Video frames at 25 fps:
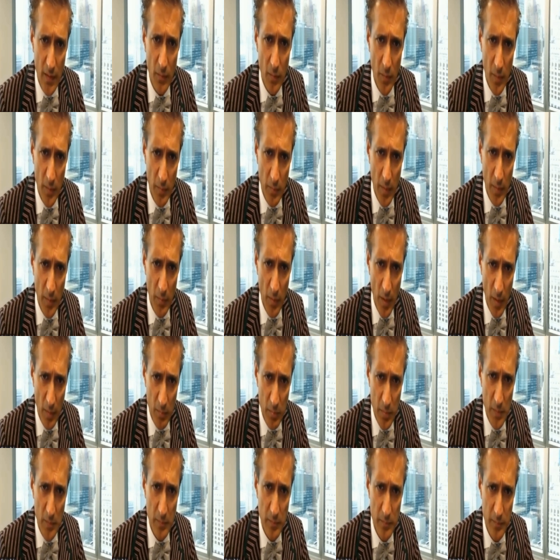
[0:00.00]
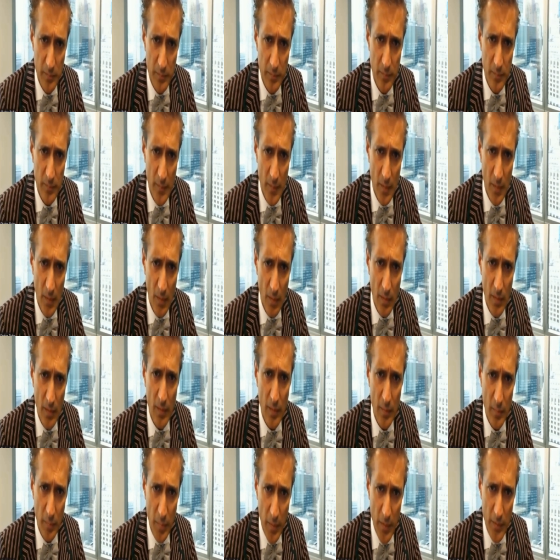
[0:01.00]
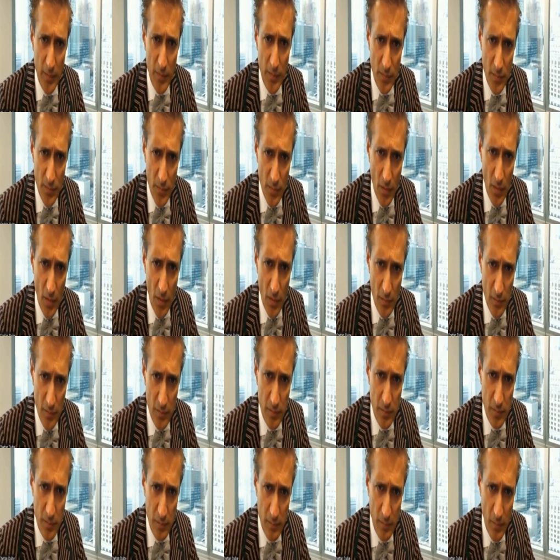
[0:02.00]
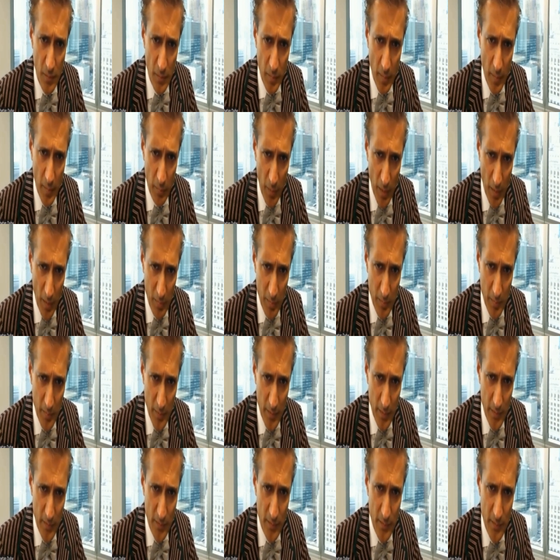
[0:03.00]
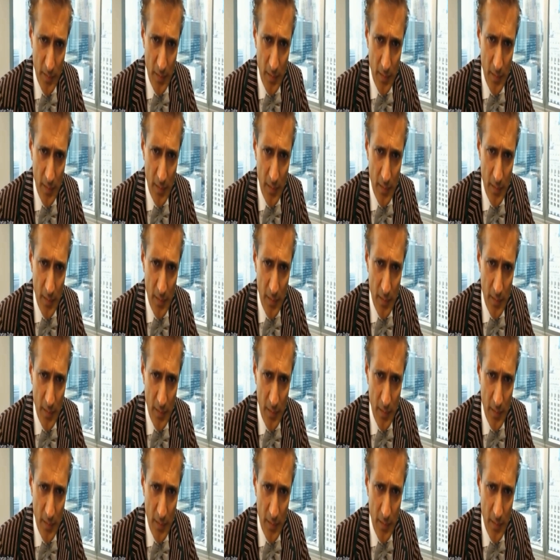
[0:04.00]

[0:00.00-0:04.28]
of what my problem or an ability to solve what my problem is.